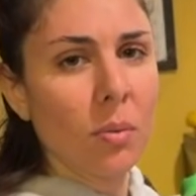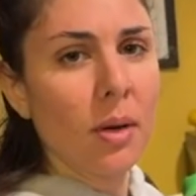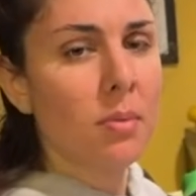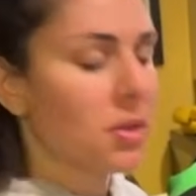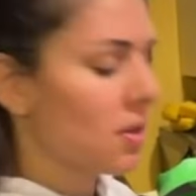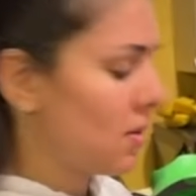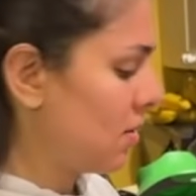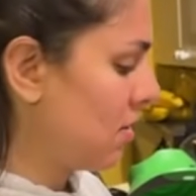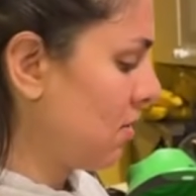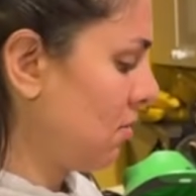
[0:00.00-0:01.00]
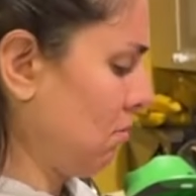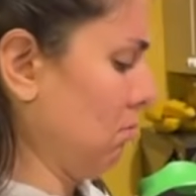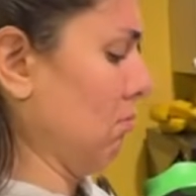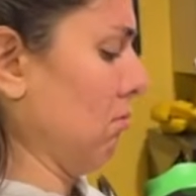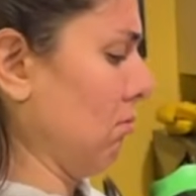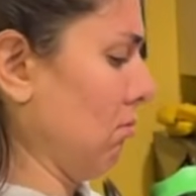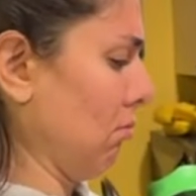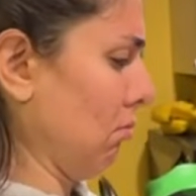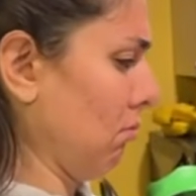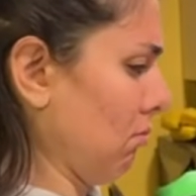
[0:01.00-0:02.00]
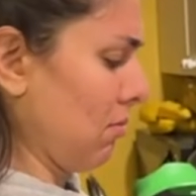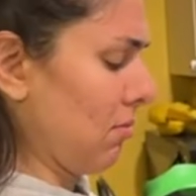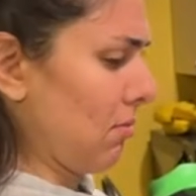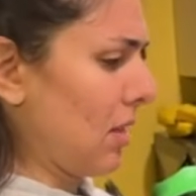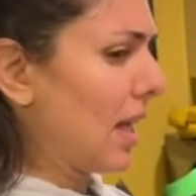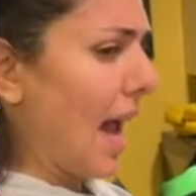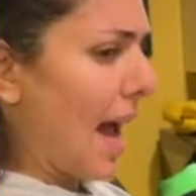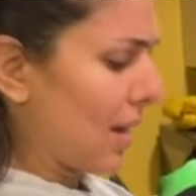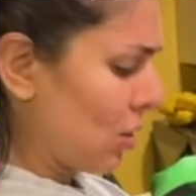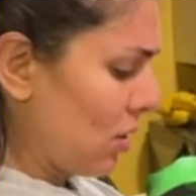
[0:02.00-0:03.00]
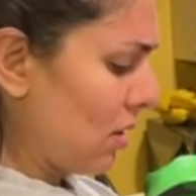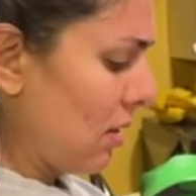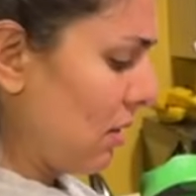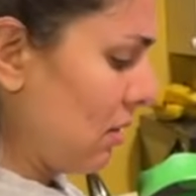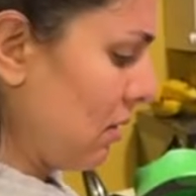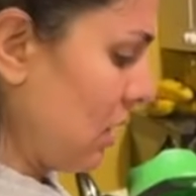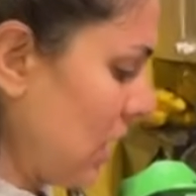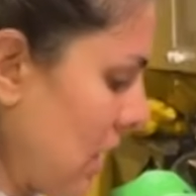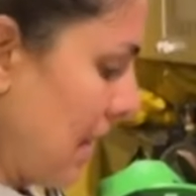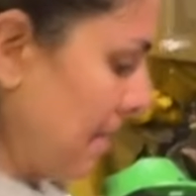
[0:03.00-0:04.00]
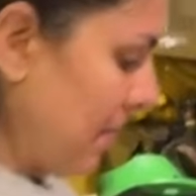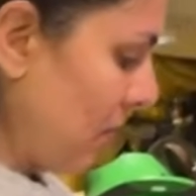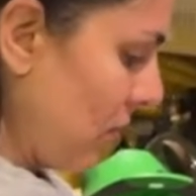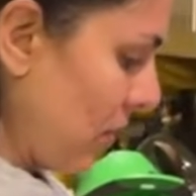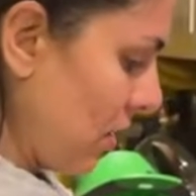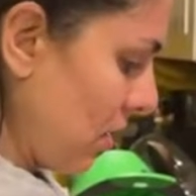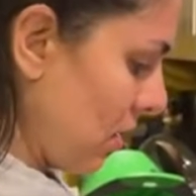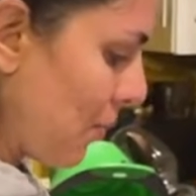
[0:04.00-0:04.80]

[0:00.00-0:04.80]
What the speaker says: Yeah, I would just throw a block of tofu in there. It would work. It would just get kind of boring and bland.